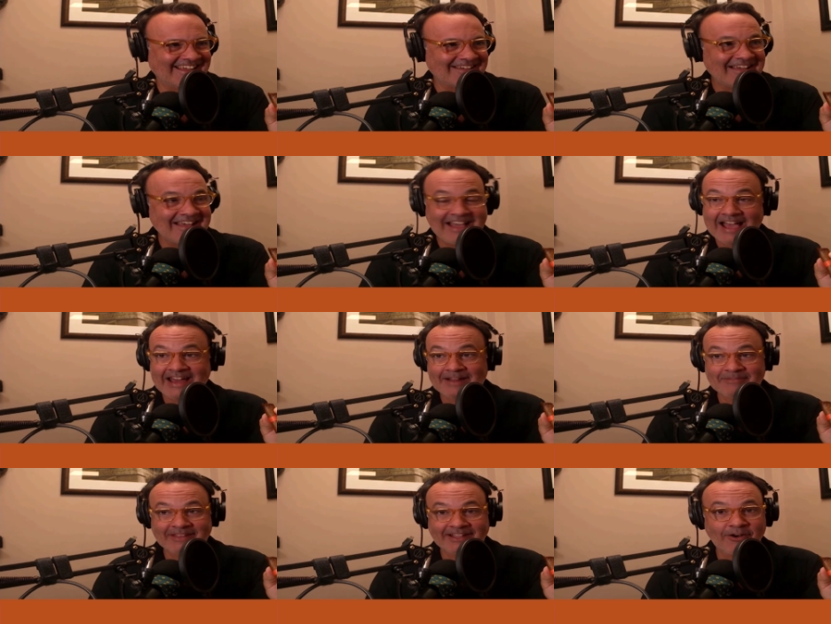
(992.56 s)
and I'll tell you what, and
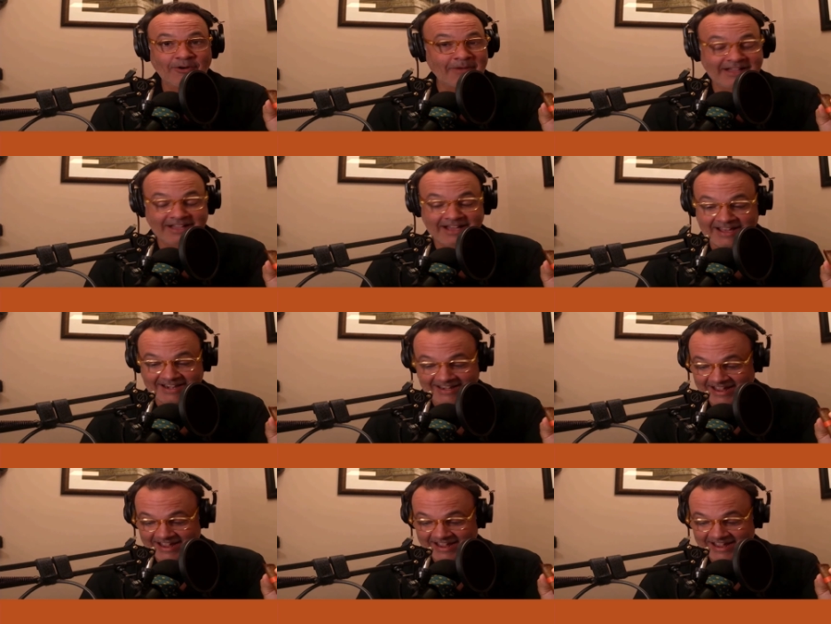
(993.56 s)
I'm like, oh my god,